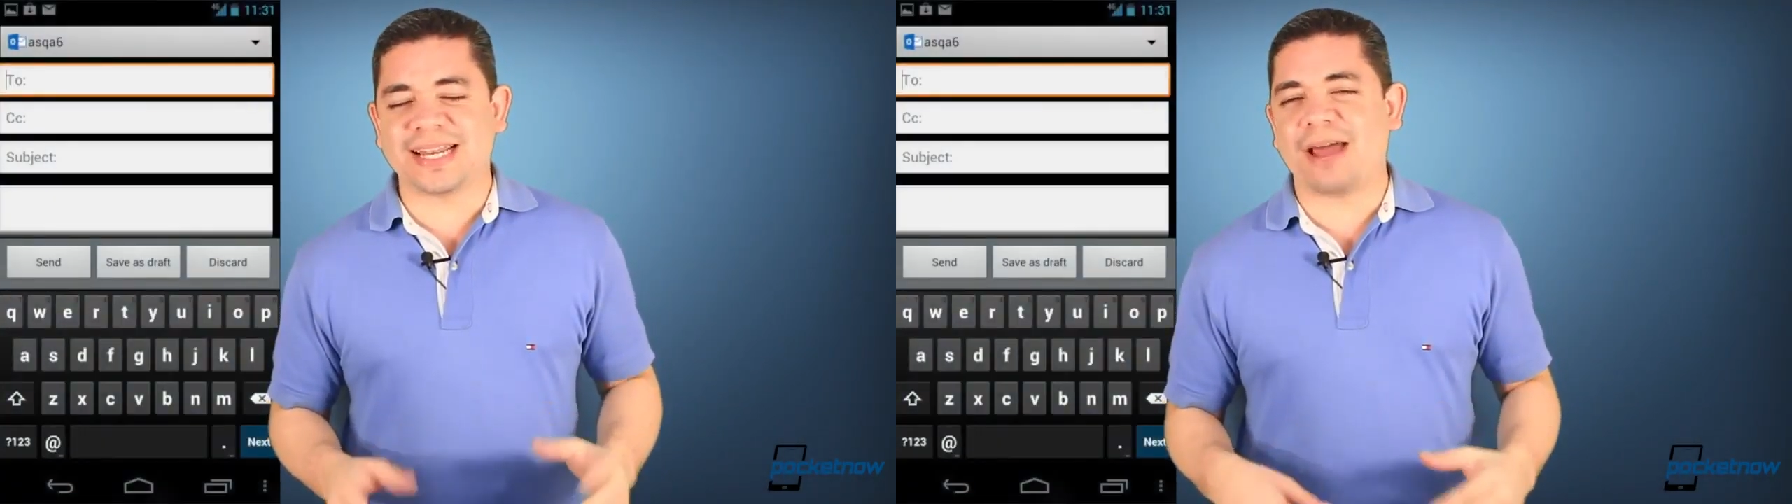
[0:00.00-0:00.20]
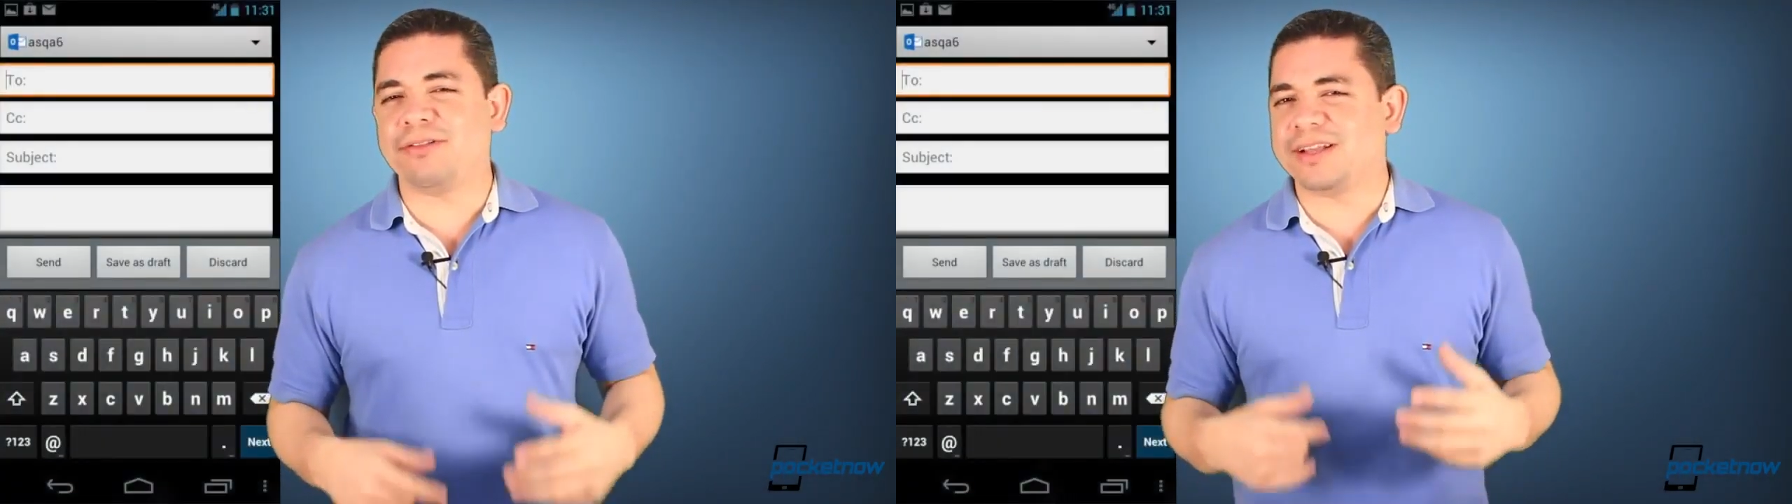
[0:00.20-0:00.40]

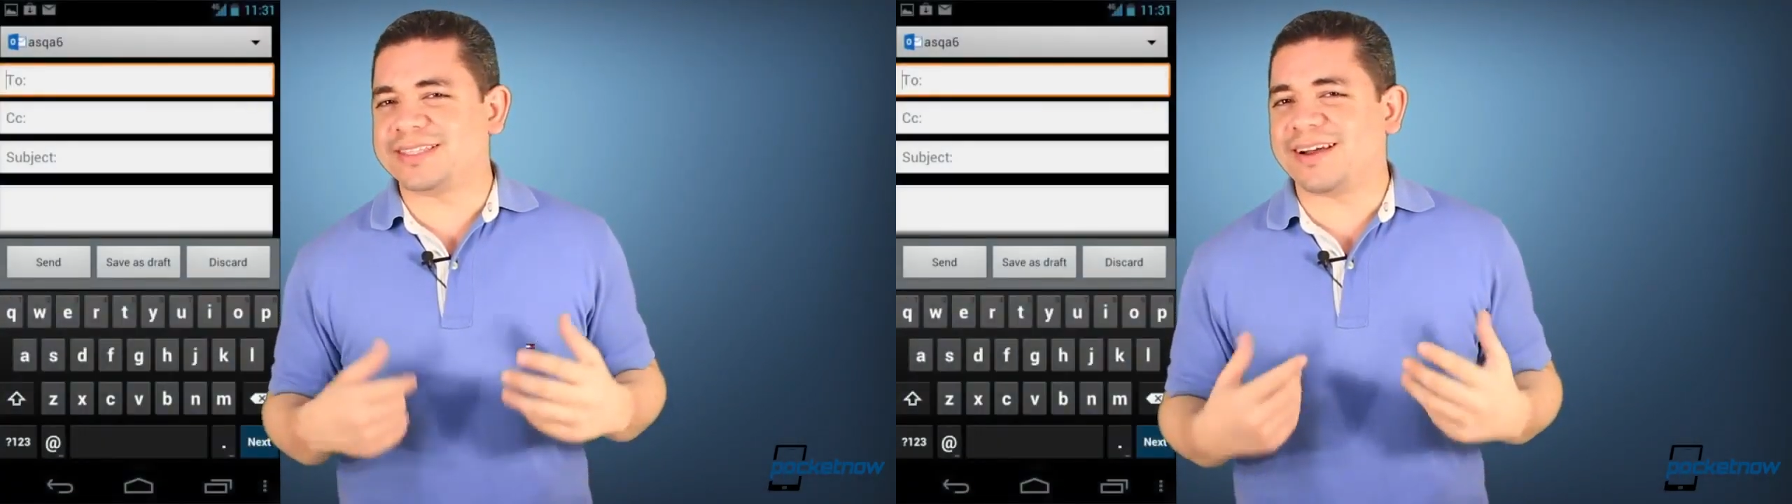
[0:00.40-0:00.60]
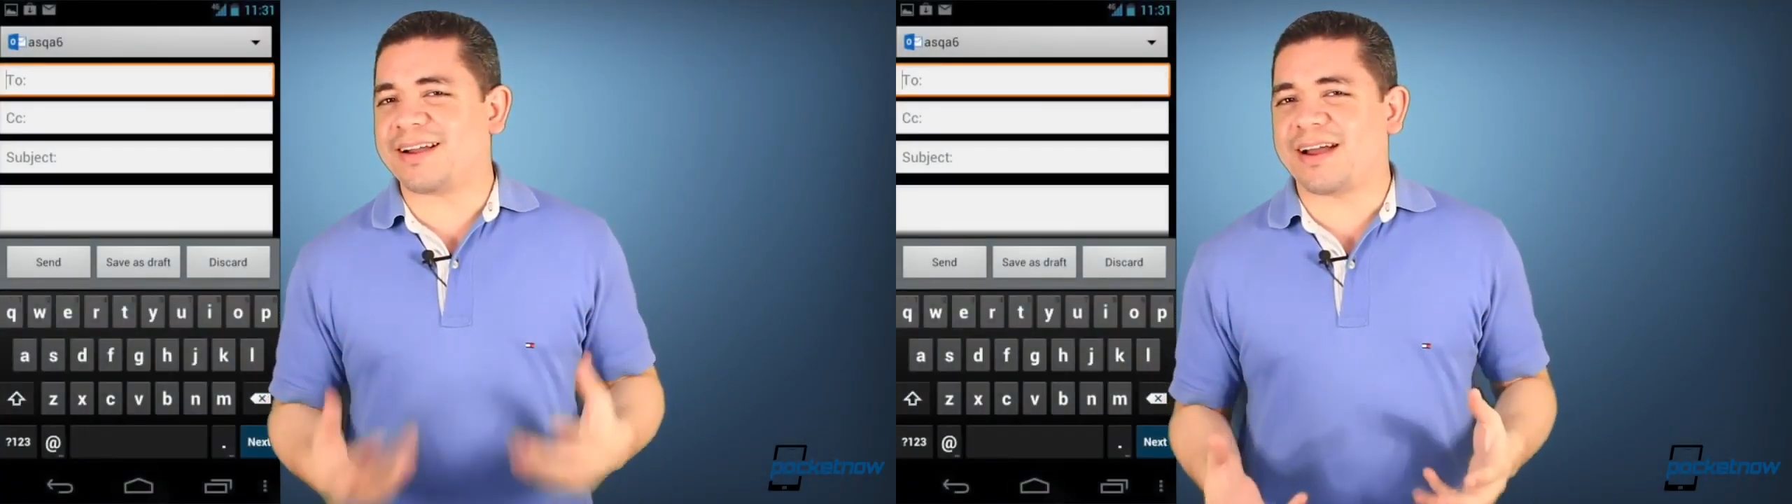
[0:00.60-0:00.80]
an
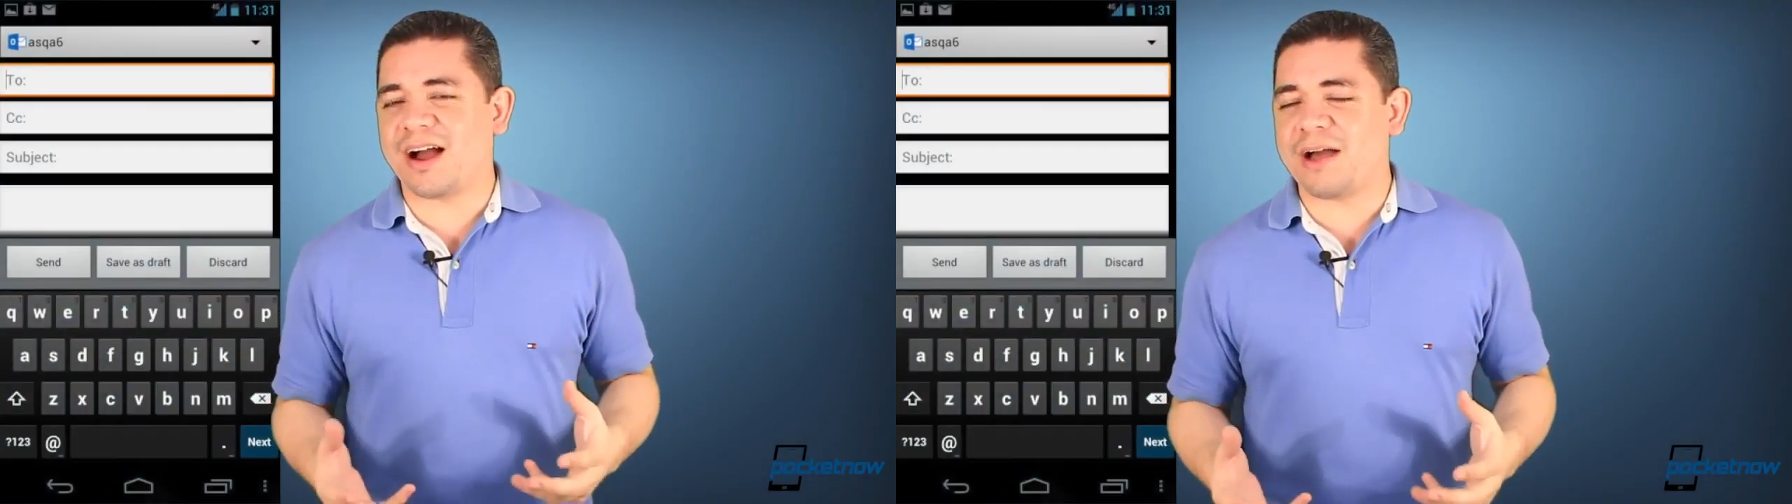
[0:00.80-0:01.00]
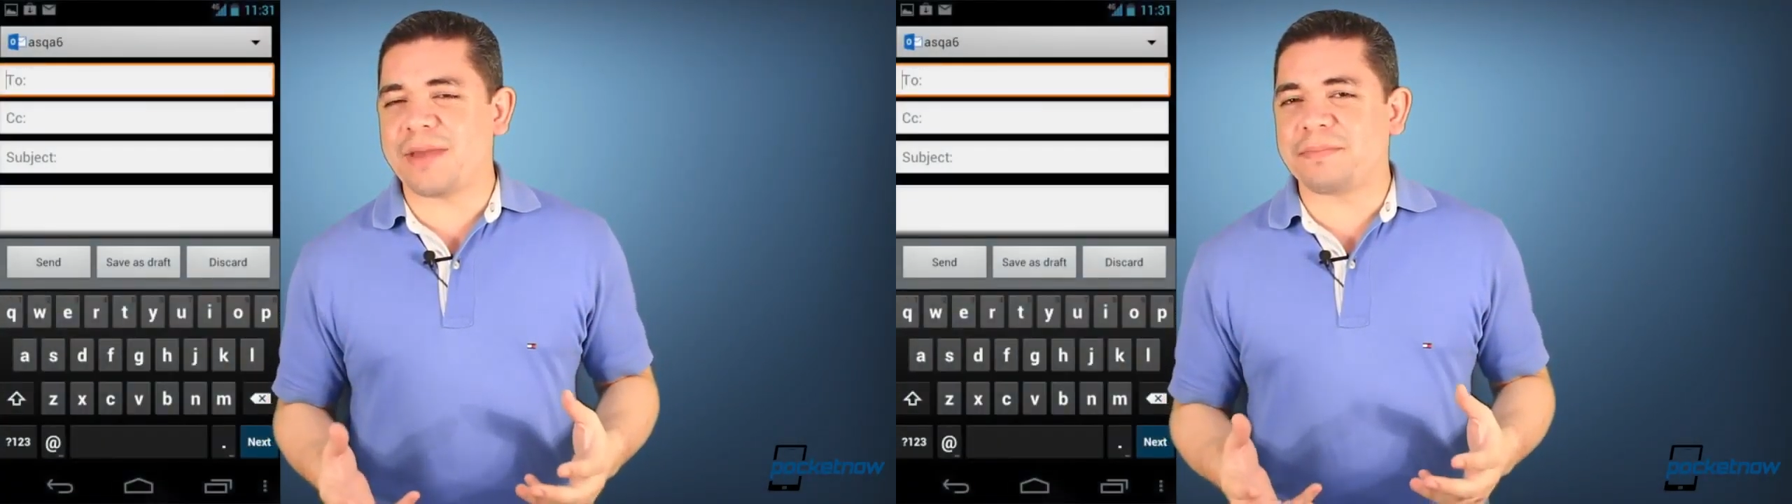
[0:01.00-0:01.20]

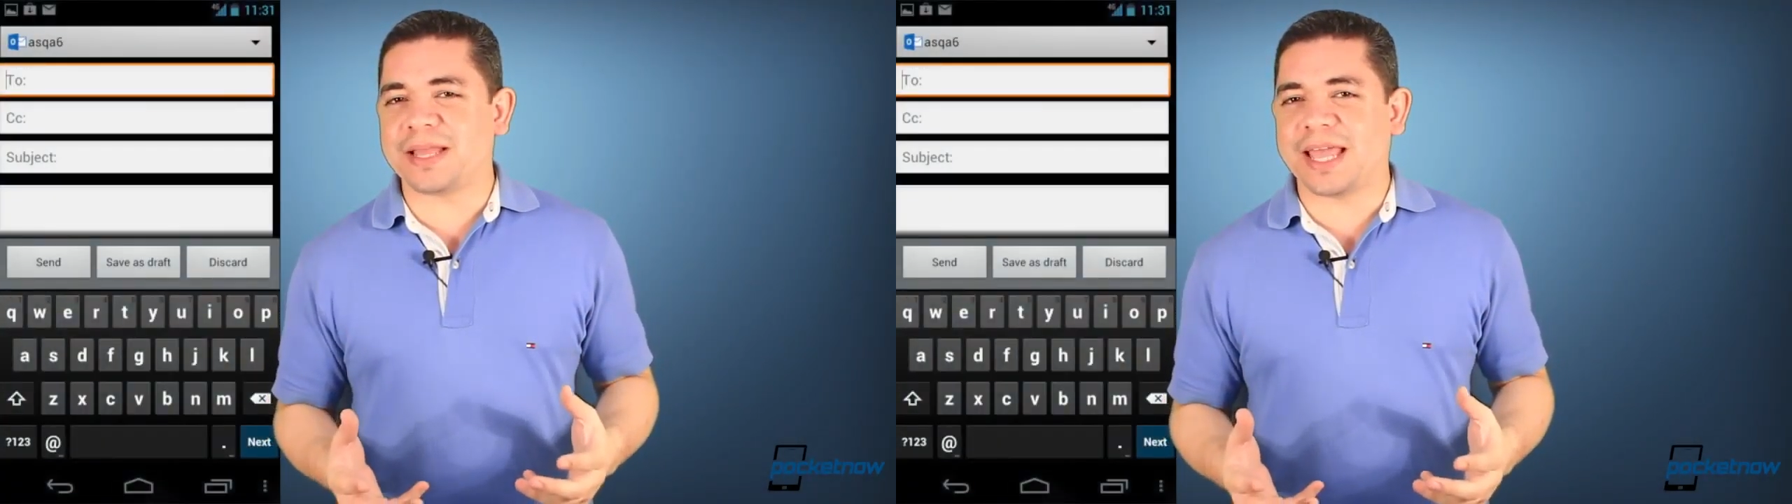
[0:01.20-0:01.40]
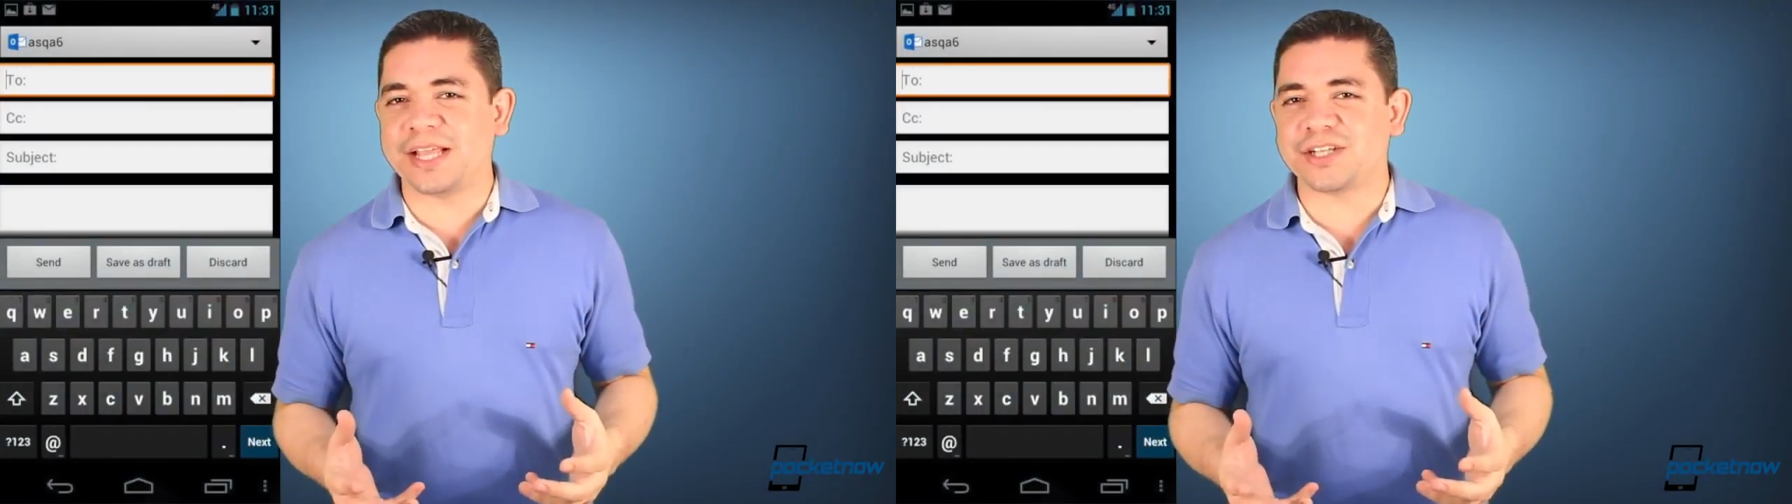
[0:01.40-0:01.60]
Outlook.com
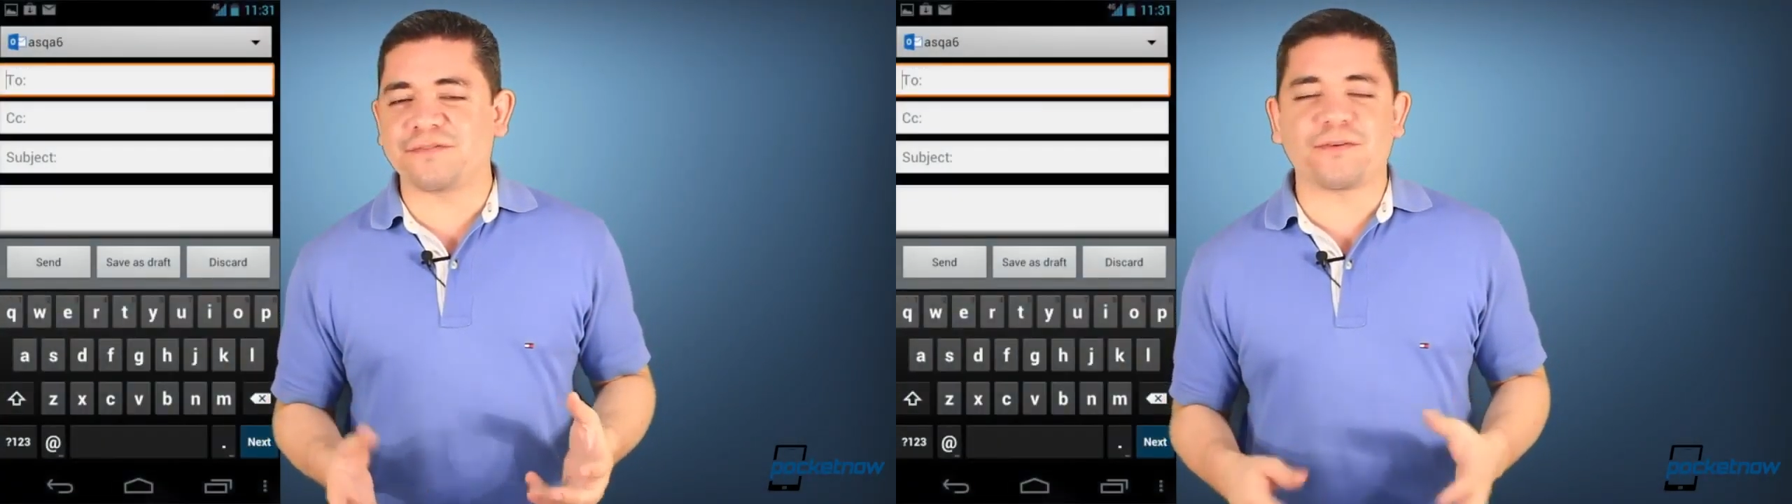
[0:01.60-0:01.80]
application